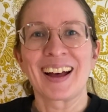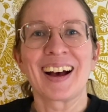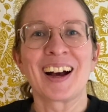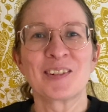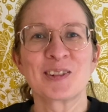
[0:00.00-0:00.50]

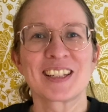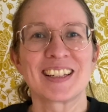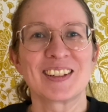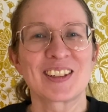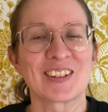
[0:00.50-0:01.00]
I will see
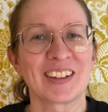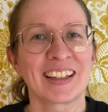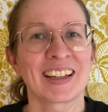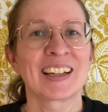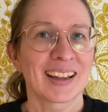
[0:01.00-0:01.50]
you soon
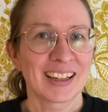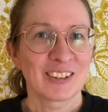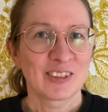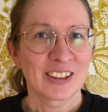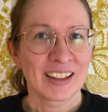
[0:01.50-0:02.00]
again. And
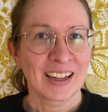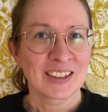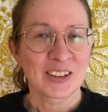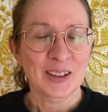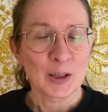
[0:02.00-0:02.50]
if you'd like
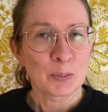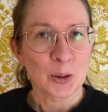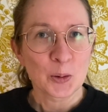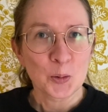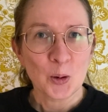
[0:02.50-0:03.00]
to keep
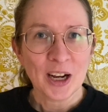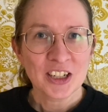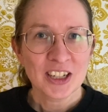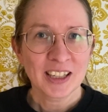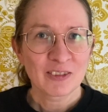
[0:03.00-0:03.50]
on watching,